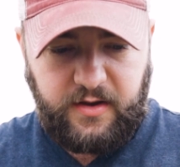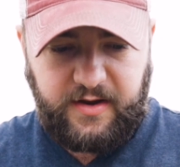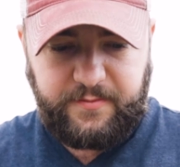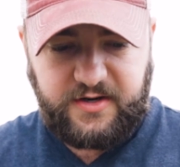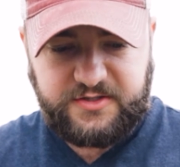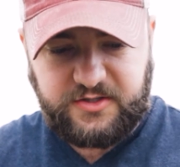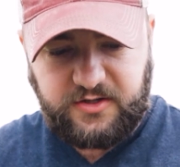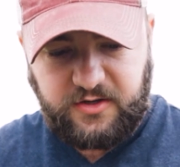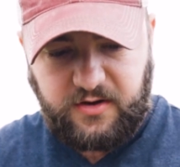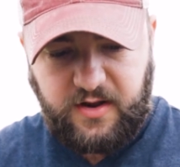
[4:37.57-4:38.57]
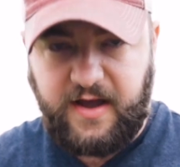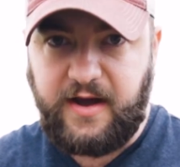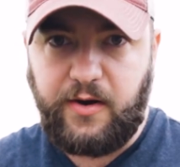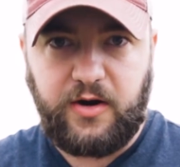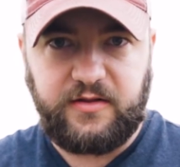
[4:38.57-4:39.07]
I'm not sure
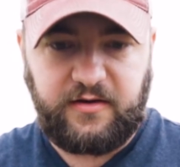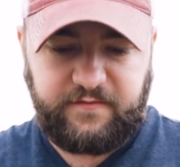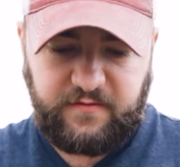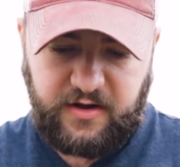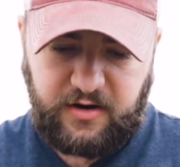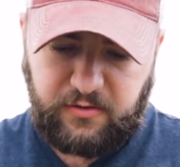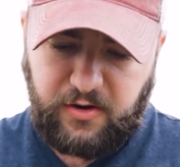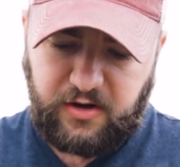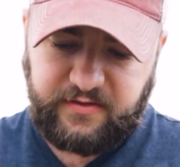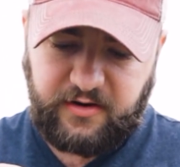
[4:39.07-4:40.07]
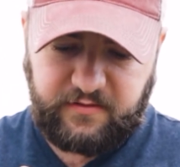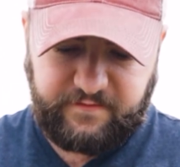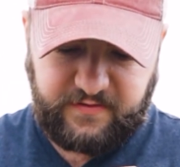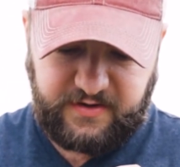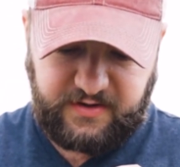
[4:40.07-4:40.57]
how hard they are to
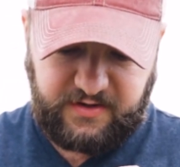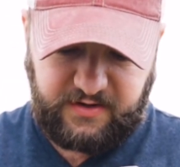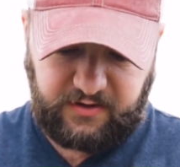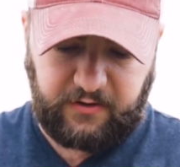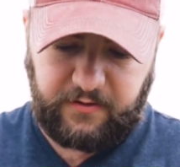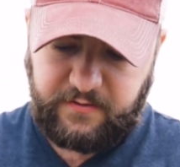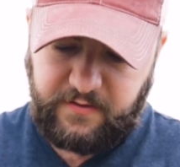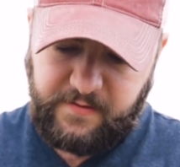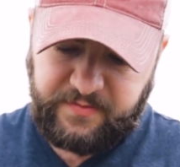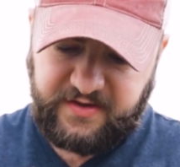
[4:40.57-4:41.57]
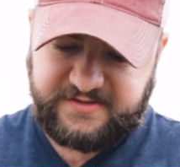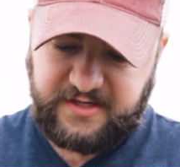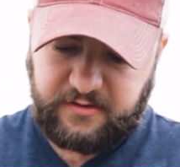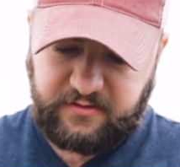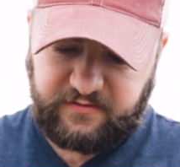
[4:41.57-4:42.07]
find here. He's
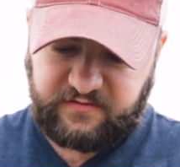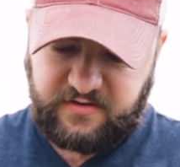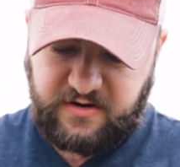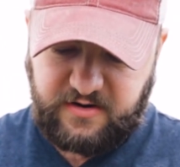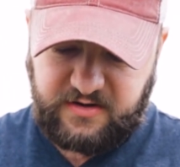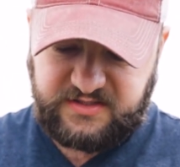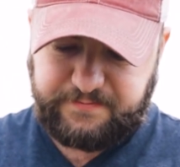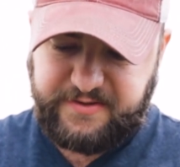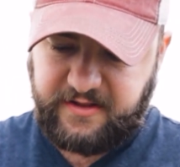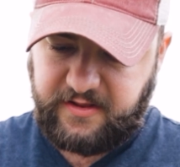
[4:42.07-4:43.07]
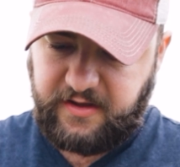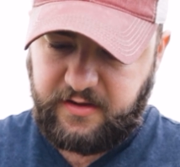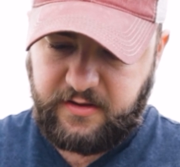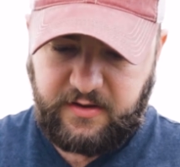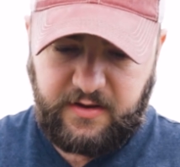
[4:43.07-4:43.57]
got a little scar on his belly,
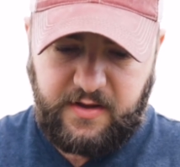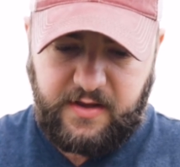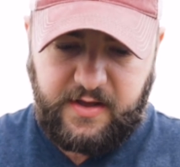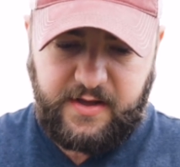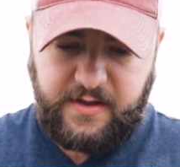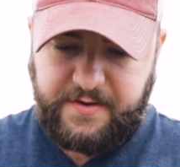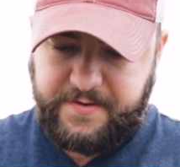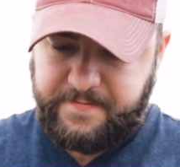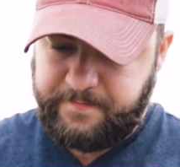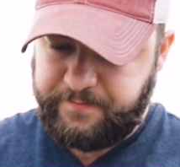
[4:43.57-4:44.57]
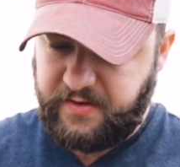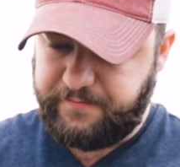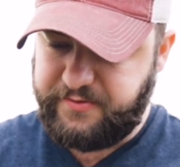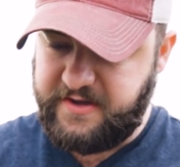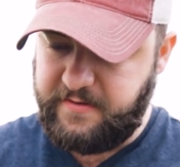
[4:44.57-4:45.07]

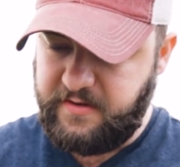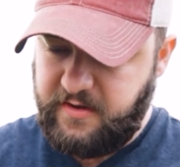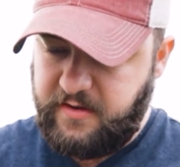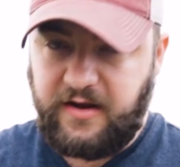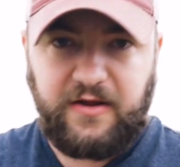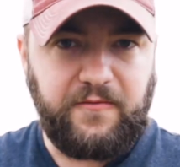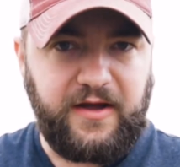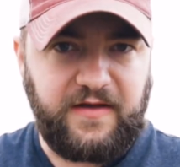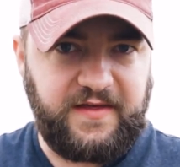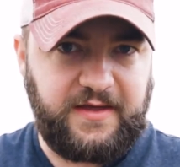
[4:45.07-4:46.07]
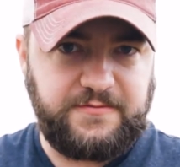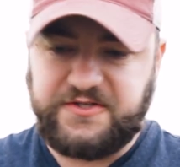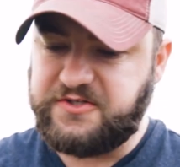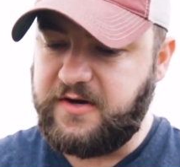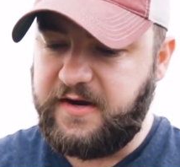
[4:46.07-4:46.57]
but anyway, I think he was
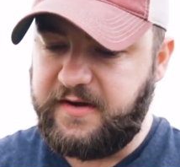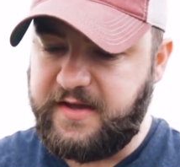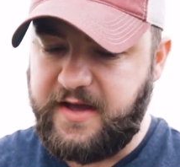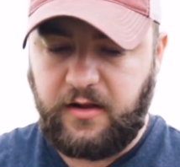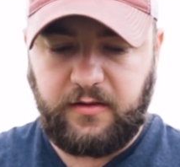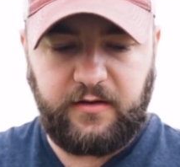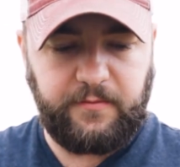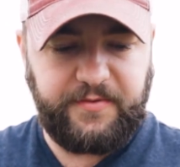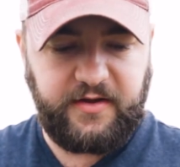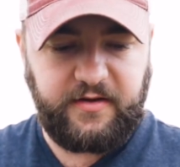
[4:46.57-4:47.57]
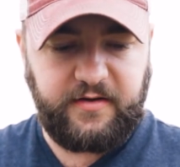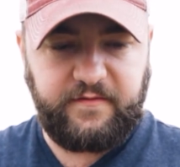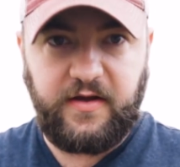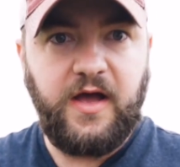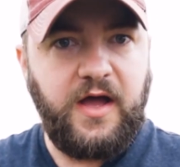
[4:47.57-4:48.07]
just trying to get a little bit of